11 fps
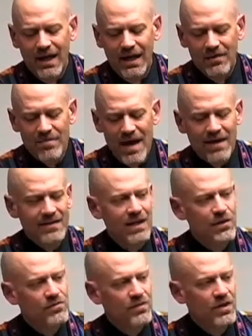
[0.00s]
And back
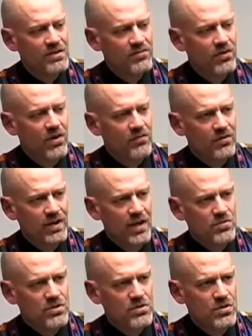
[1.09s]
then, it was very difficult for
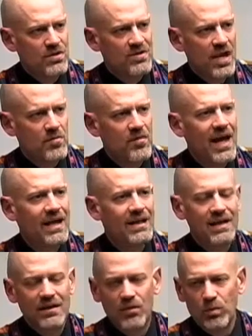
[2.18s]
them to do the type of
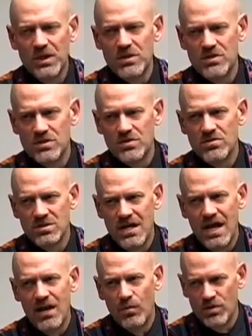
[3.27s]
editing that we can do
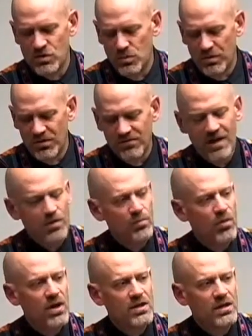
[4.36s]
today once you put the final
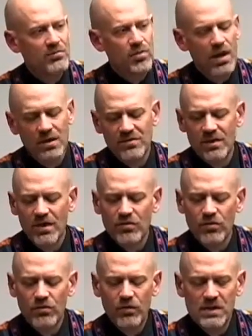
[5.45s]
product, product together.
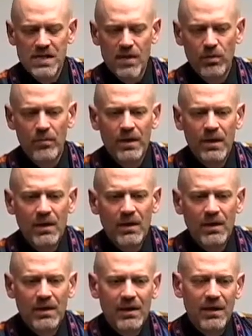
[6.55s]
So, for example,
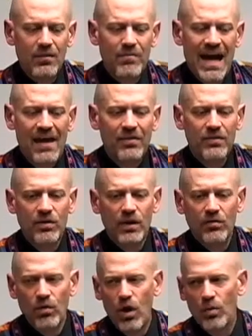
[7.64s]
in Matthew
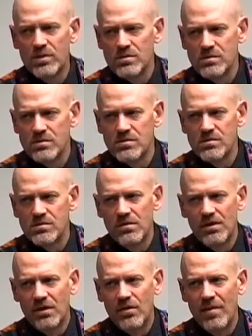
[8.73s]
and Romans,
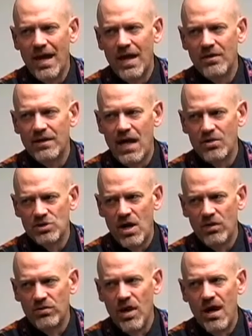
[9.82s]
the command, thou
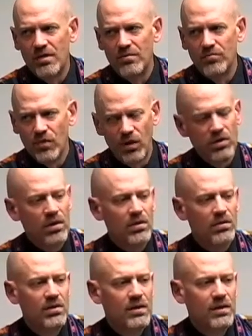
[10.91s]
shalt not murder,